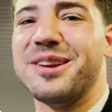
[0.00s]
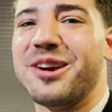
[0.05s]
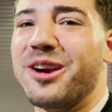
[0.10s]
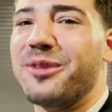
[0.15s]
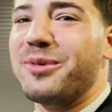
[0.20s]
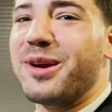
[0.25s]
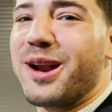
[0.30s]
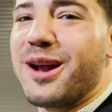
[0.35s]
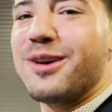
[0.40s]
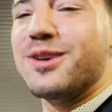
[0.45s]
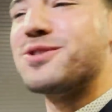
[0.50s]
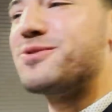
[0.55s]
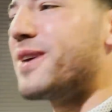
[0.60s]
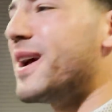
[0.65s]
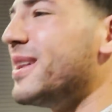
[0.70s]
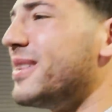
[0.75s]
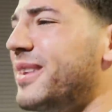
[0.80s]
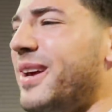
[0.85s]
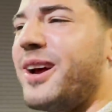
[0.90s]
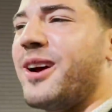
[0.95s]
You know what I mean? I was
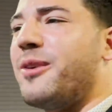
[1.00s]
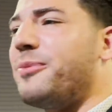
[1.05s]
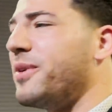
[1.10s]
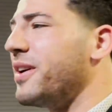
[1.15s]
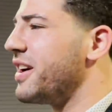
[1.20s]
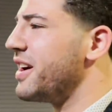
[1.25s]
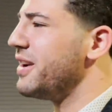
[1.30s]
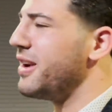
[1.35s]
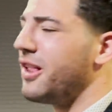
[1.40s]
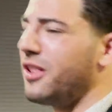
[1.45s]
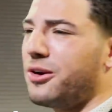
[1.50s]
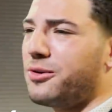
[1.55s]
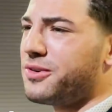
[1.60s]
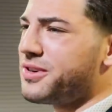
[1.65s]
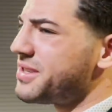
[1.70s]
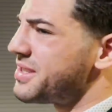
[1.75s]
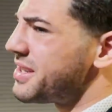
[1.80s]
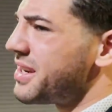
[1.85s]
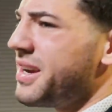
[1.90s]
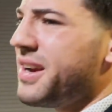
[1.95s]
right there, but Canelo
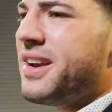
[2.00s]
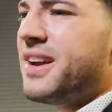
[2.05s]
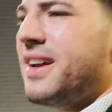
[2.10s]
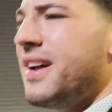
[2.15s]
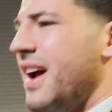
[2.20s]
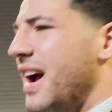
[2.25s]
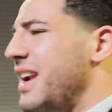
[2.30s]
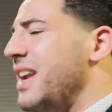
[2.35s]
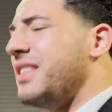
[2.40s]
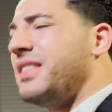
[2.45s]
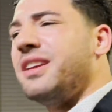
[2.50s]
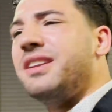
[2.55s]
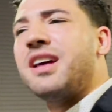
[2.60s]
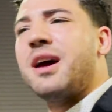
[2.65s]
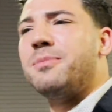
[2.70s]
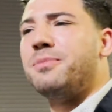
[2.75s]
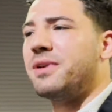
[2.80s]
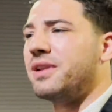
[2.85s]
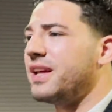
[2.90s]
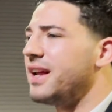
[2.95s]
was anything
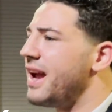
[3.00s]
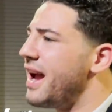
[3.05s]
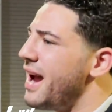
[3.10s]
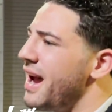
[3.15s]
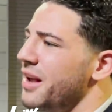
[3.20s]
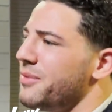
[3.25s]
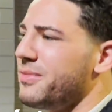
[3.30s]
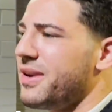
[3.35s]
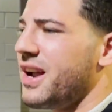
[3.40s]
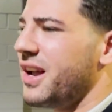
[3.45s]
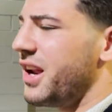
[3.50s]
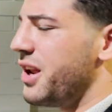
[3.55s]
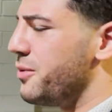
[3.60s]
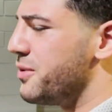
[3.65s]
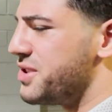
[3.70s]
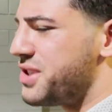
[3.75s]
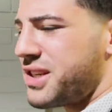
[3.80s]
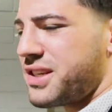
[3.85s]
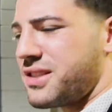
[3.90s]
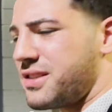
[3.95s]
that Billy had, man. He
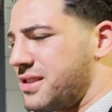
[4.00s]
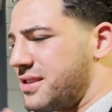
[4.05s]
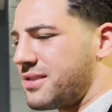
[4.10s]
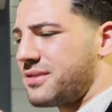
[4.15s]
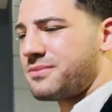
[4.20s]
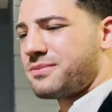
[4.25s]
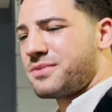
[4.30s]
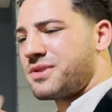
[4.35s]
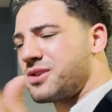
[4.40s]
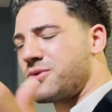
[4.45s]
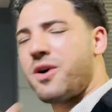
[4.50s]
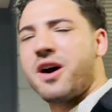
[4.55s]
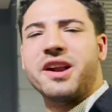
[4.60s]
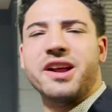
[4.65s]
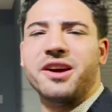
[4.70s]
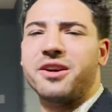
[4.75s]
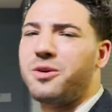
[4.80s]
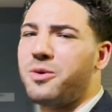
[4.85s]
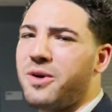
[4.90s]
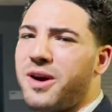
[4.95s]
was just
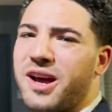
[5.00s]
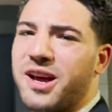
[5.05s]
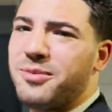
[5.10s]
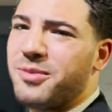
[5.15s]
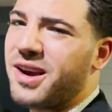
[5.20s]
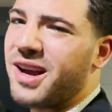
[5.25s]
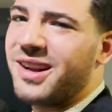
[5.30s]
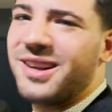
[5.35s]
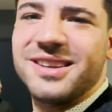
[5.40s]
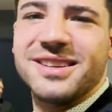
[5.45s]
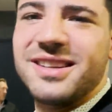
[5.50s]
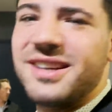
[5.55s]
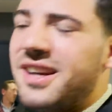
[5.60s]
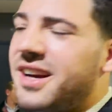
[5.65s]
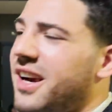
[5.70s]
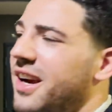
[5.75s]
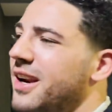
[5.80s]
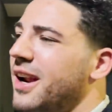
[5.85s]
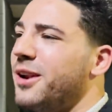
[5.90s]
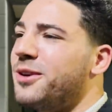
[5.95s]
swatting it away, man.
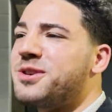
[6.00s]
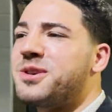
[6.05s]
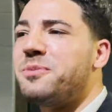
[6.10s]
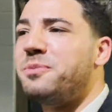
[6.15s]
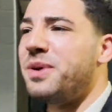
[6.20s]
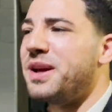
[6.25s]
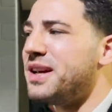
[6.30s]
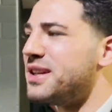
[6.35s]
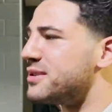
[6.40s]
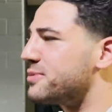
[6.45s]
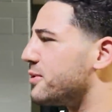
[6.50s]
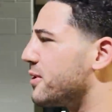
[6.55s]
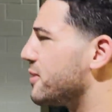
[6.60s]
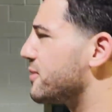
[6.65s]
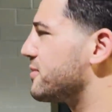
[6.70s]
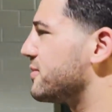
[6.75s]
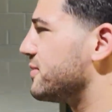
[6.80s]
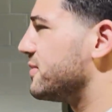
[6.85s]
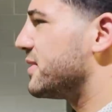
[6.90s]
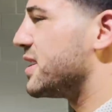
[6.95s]
Canelo's a beast, bro.